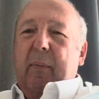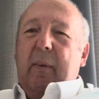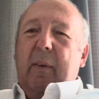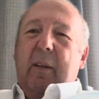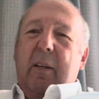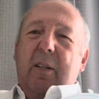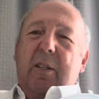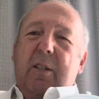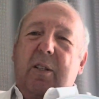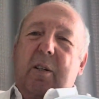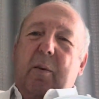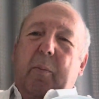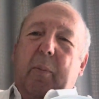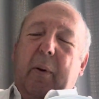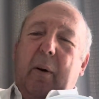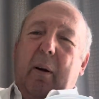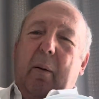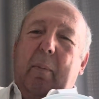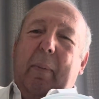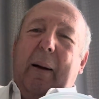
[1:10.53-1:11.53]

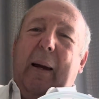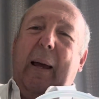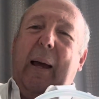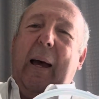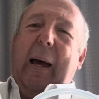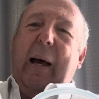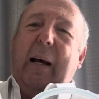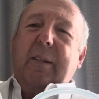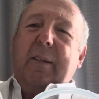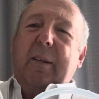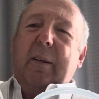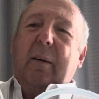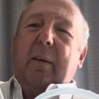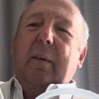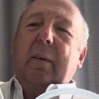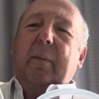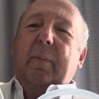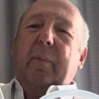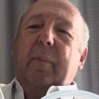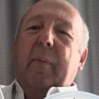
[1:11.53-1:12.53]
distributed by Axial
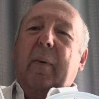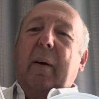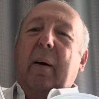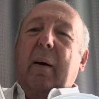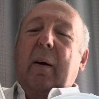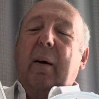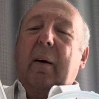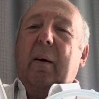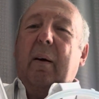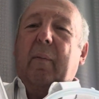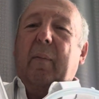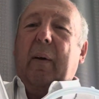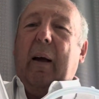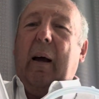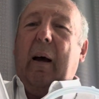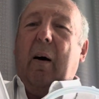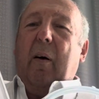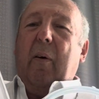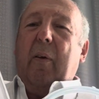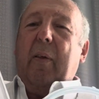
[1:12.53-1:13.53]

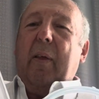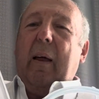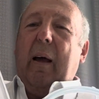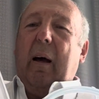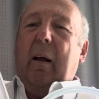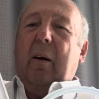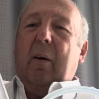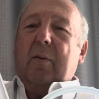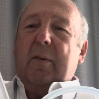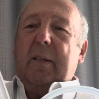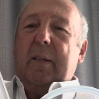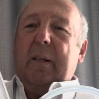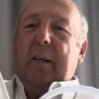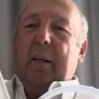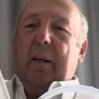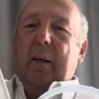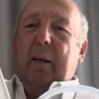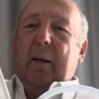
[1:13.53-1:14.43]
Health LLC.